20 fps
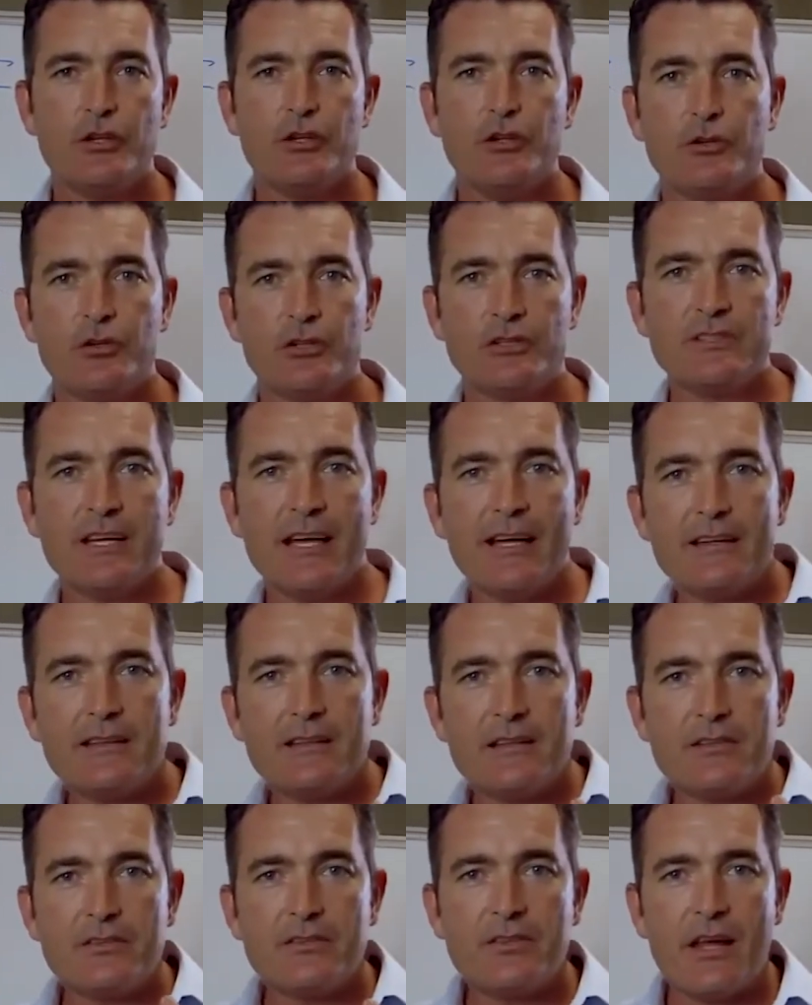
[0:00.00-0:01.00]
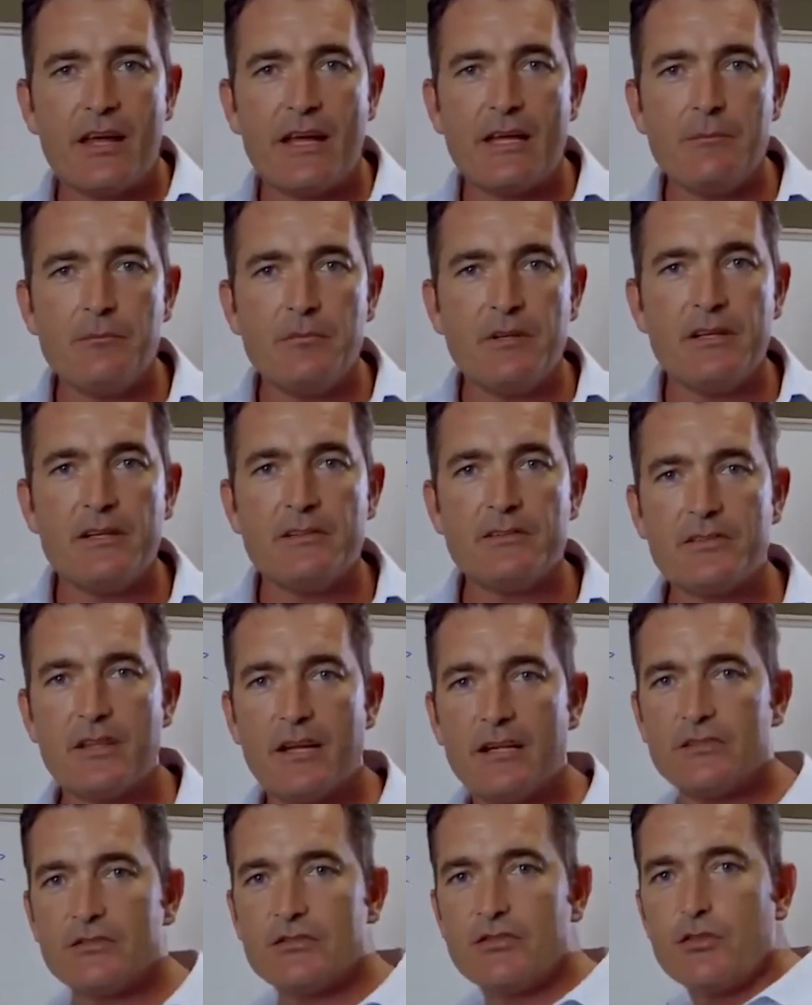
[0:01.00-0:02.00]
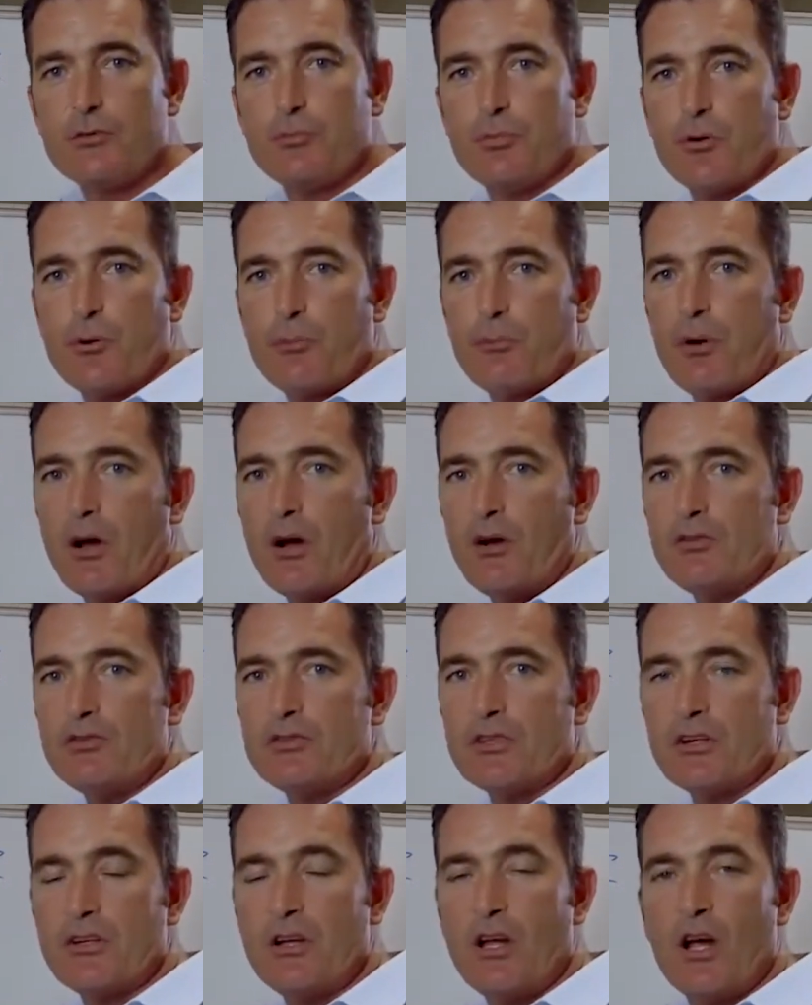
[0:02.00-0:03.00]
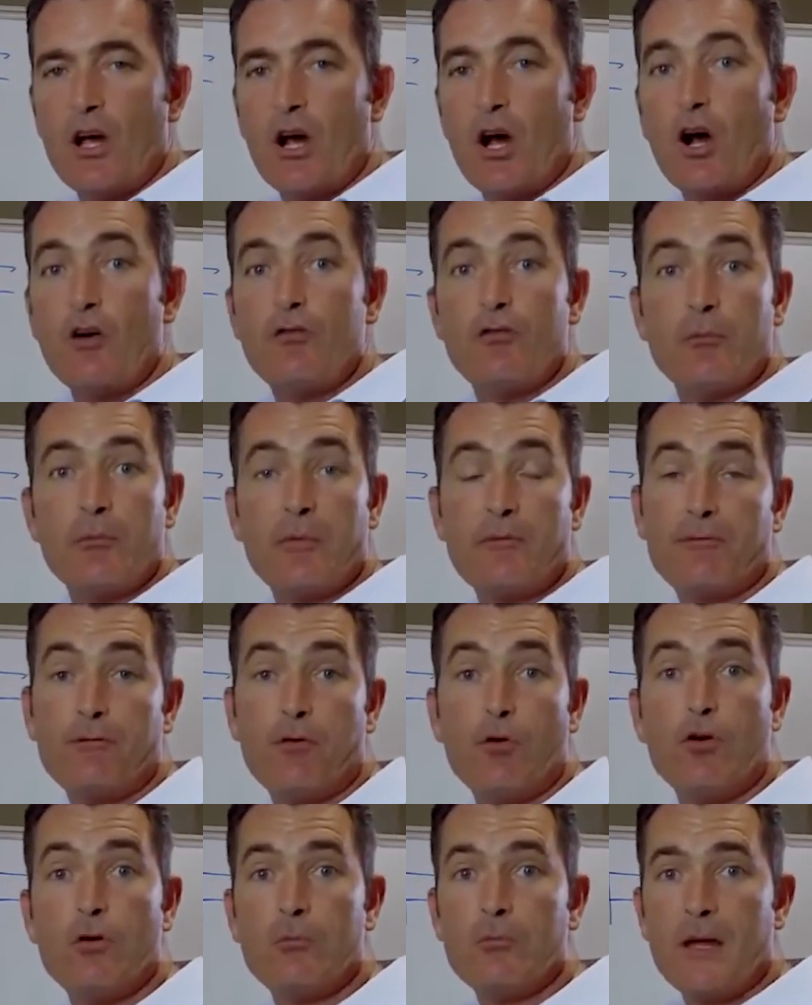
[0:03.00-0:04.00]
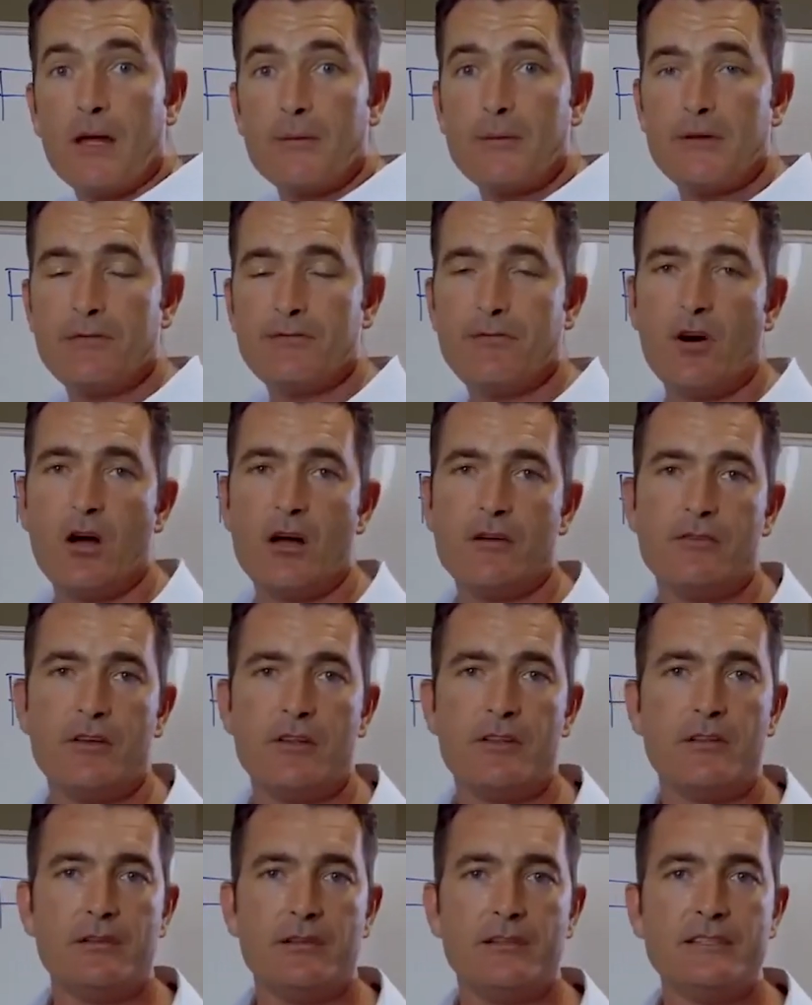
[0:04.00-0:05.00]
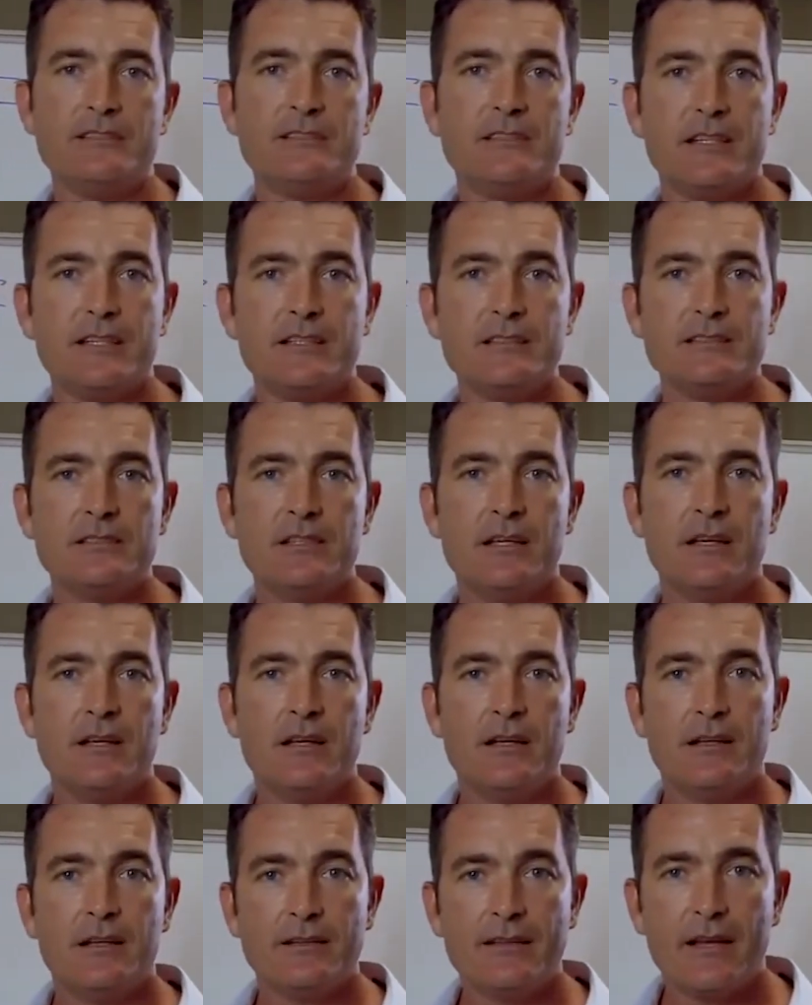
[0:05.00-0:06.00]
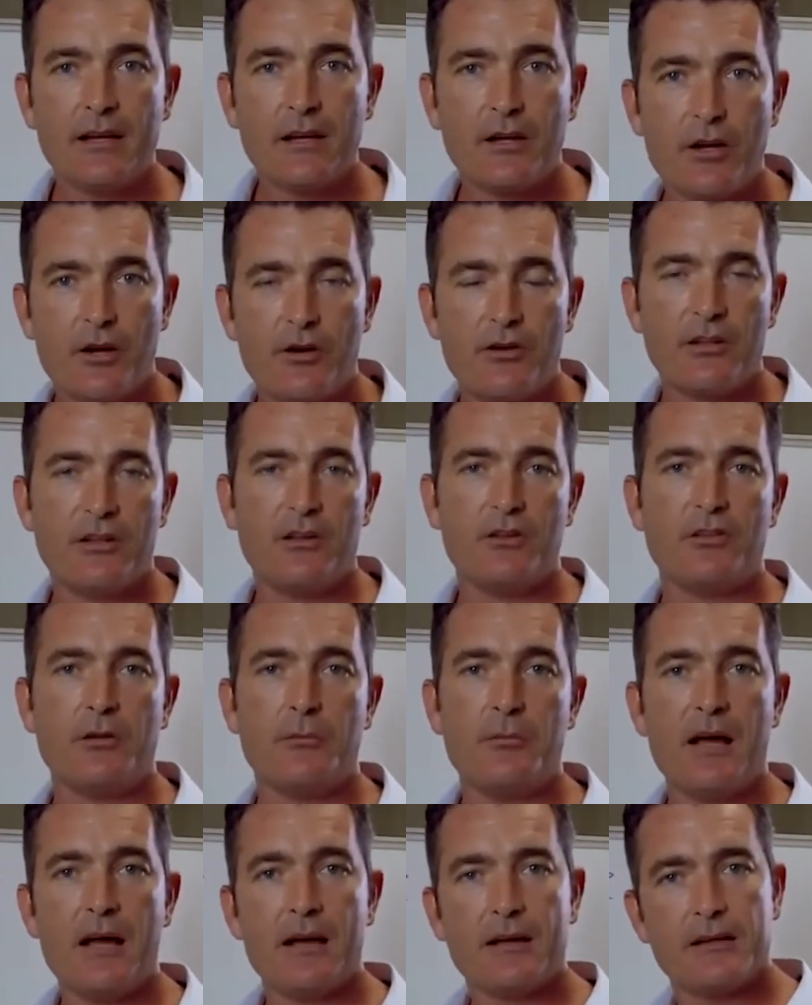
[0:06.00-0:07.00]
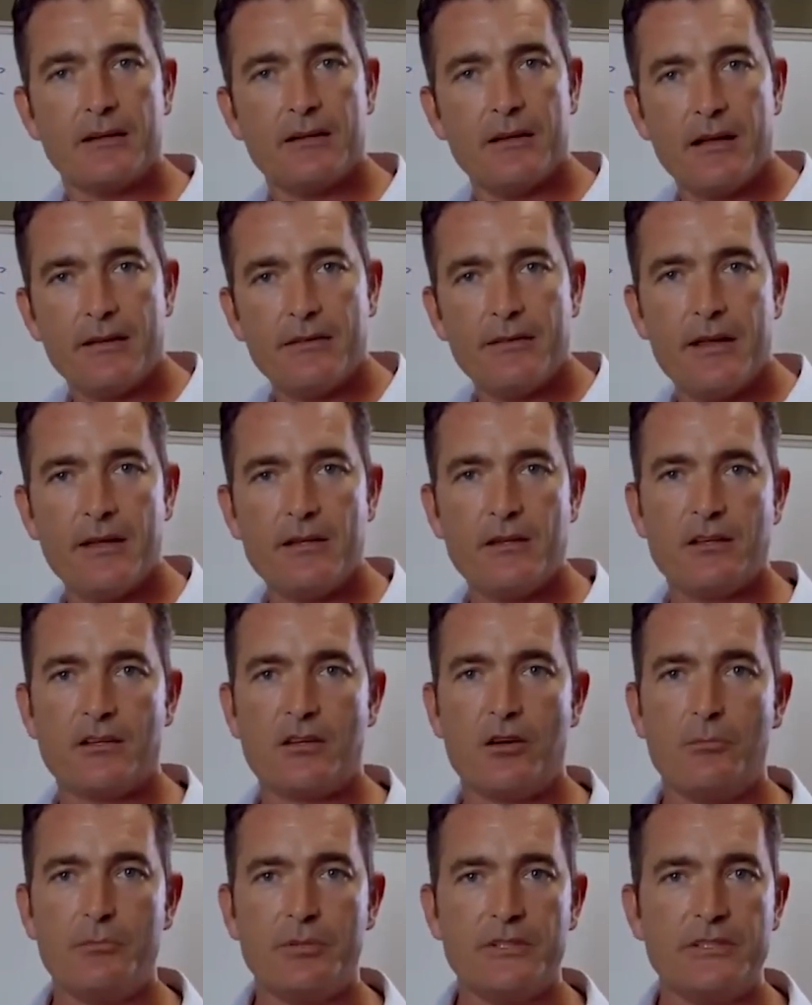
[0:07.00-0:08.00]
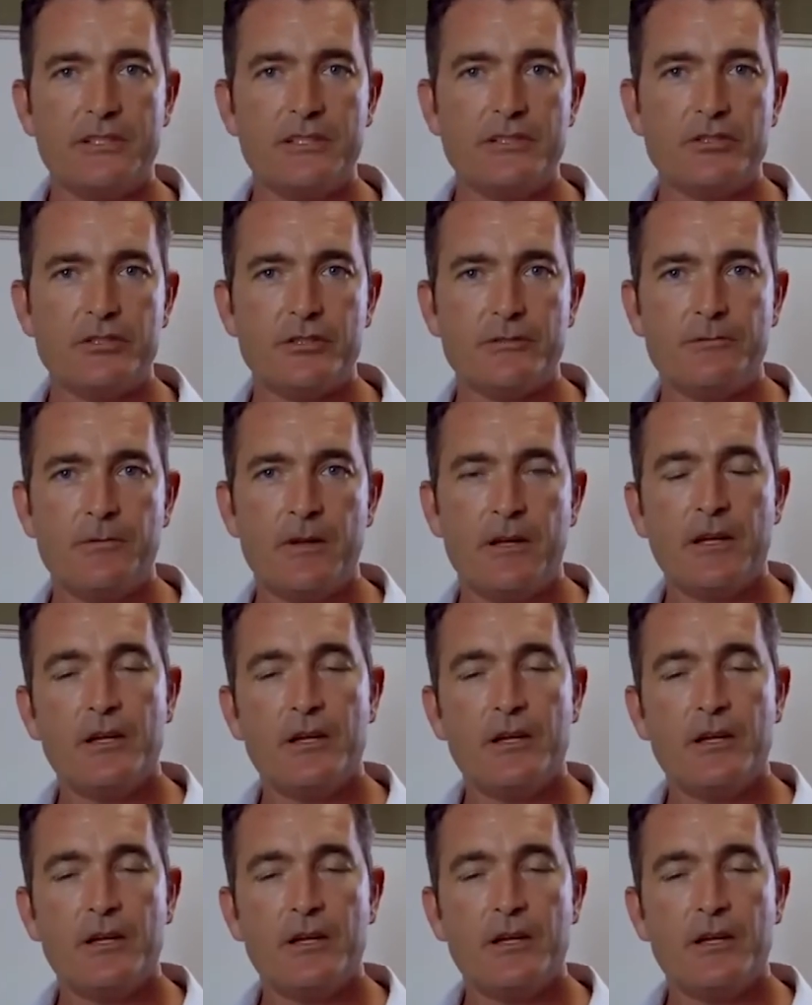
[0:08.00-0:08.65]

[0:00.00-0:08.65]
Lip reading: you could take the same list and superimpose it over 4, maybe 5 other listings that are currently on the market, and they're your competition.